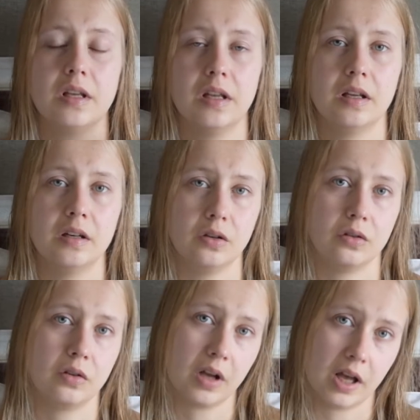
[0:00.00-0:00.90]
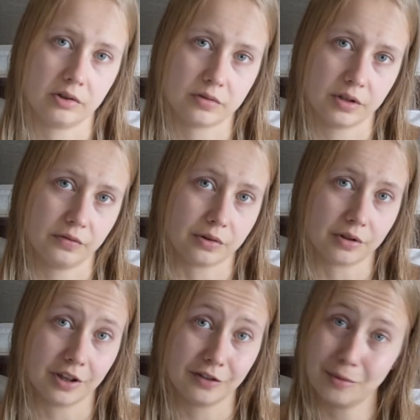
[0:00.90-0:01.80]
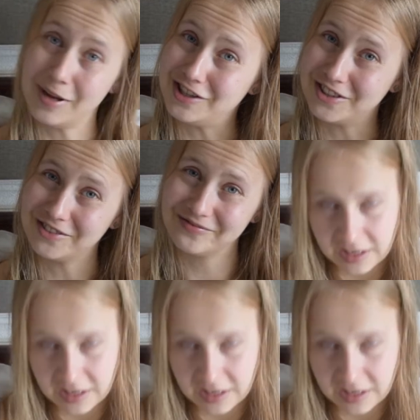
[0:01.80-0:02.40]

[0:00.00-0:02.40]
in your country for information.